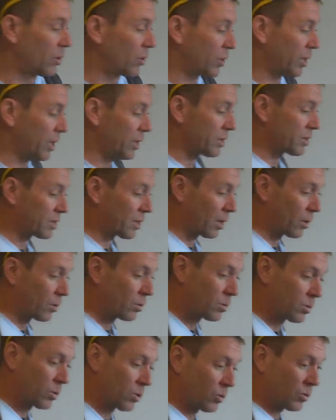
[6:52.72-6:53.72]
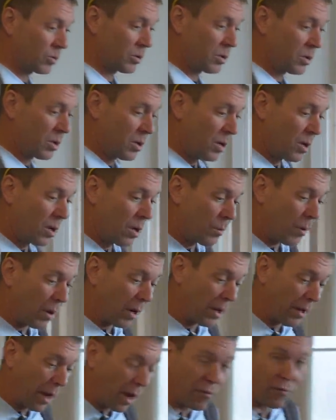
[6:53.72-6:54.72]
Looking so good. But I